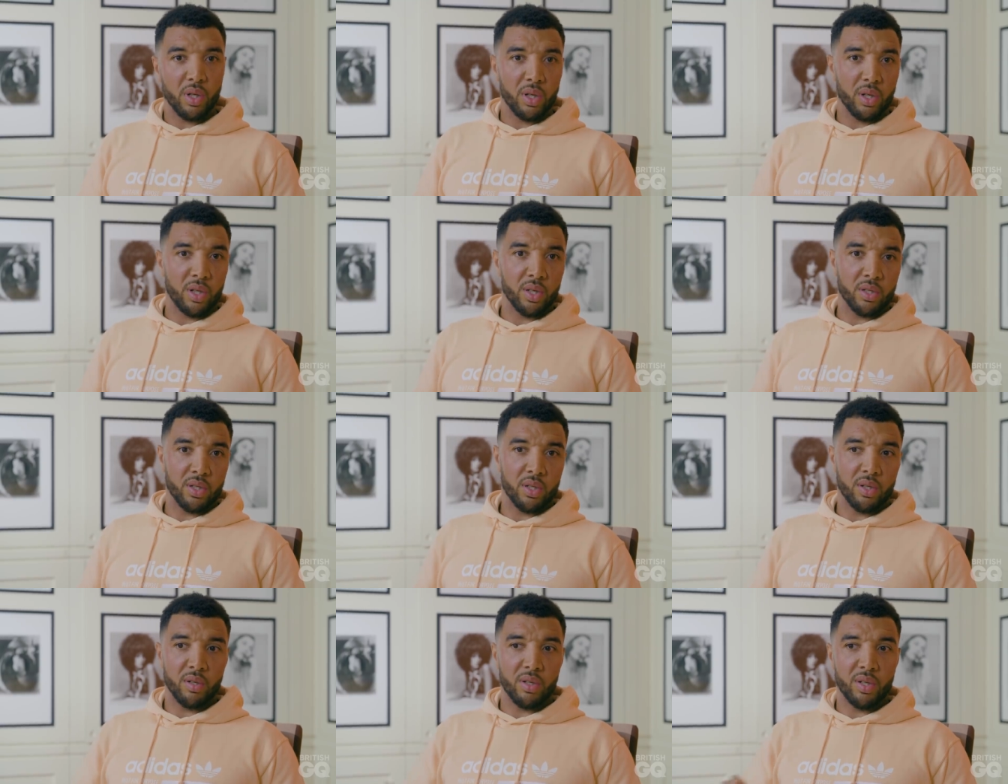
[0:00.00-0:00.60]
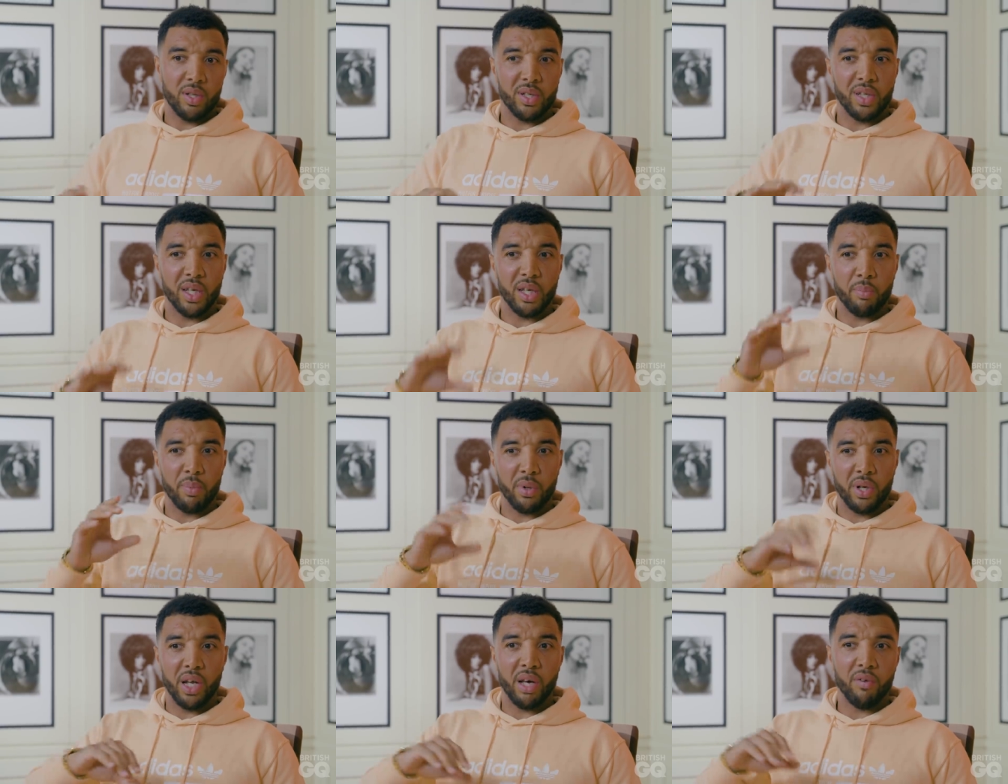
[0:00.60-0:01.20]
There's a
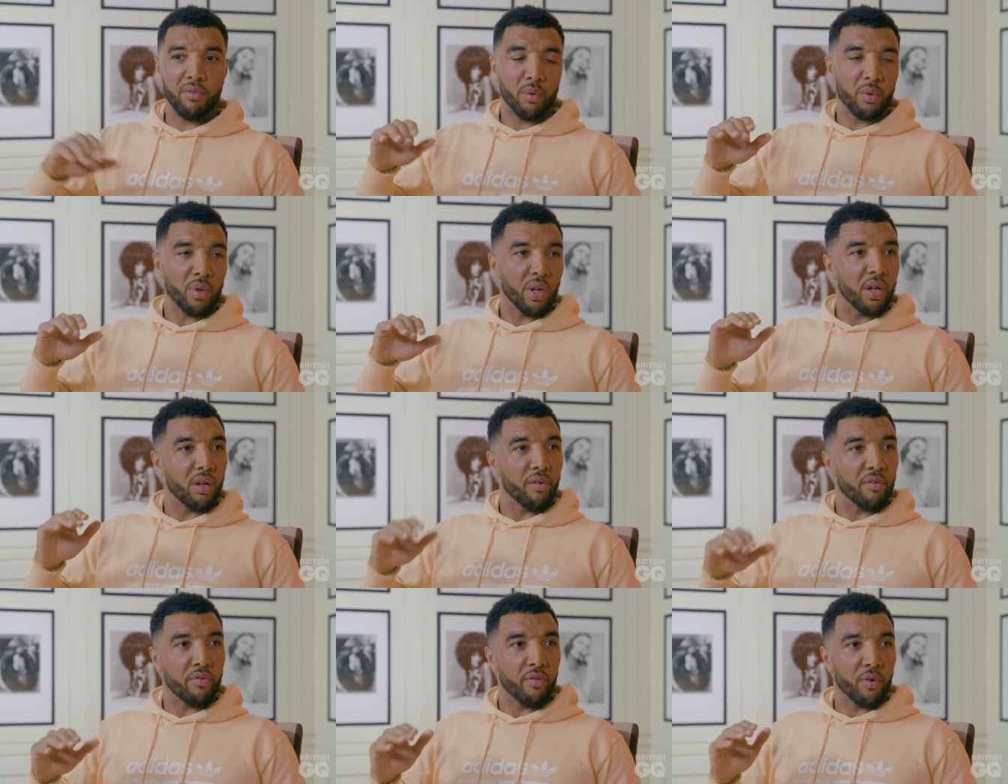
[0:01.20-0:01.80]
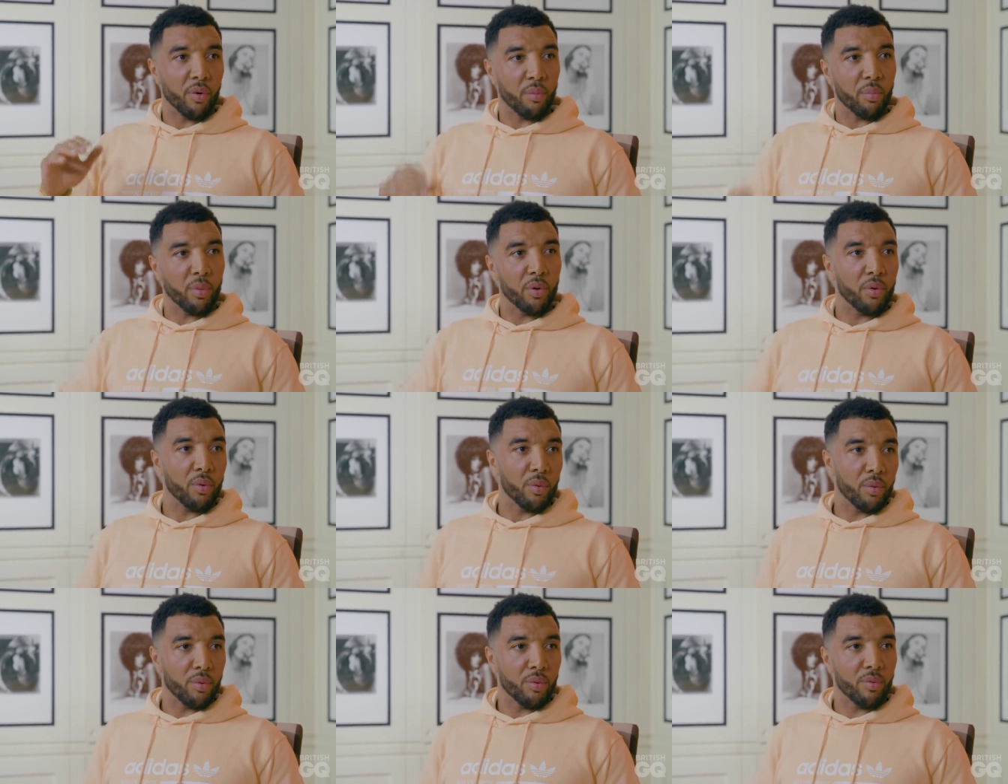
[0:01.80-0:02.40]
deeper level than the
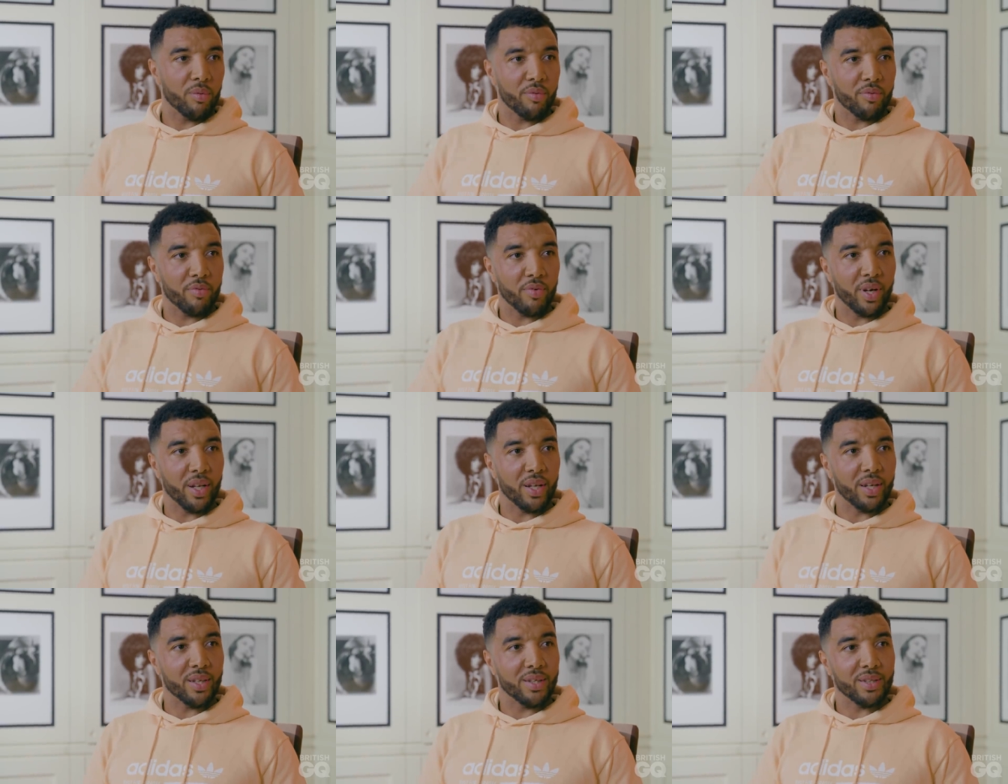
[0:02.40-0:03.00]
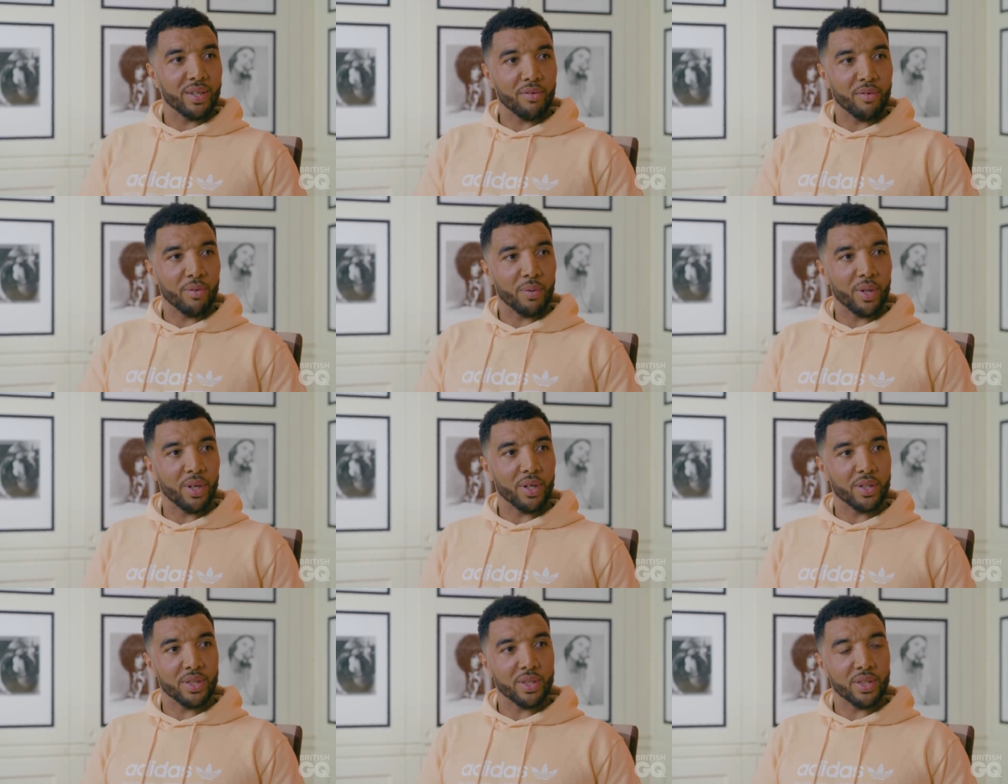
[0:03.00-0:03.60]
football friend, as
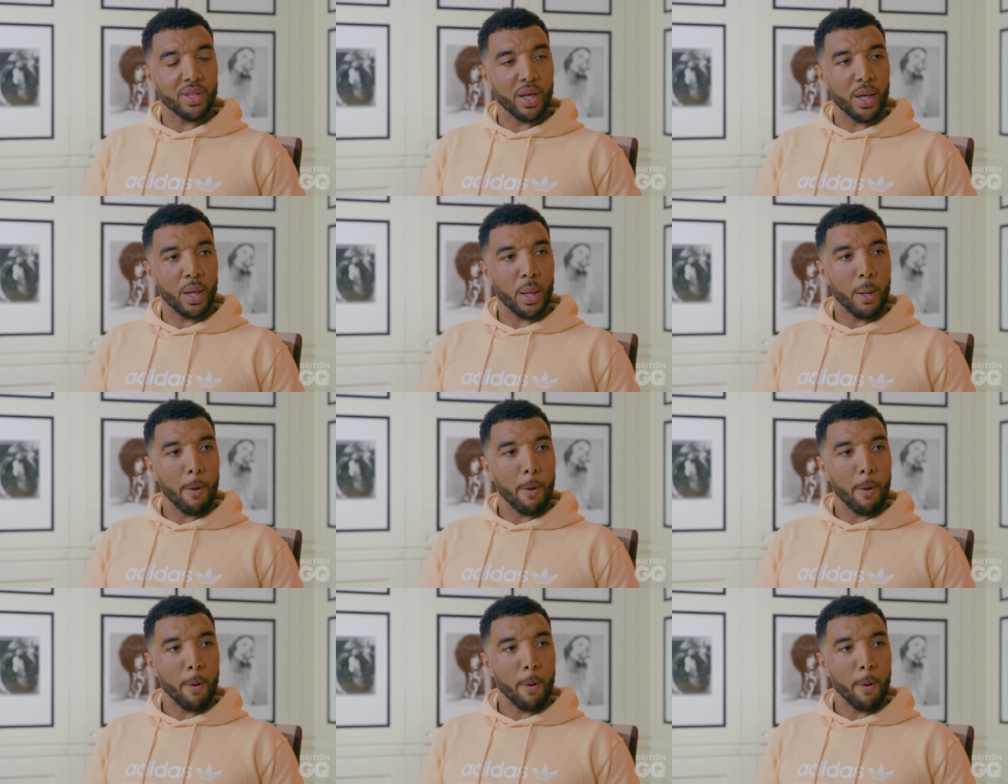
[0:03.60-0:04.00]
everyone likes to say.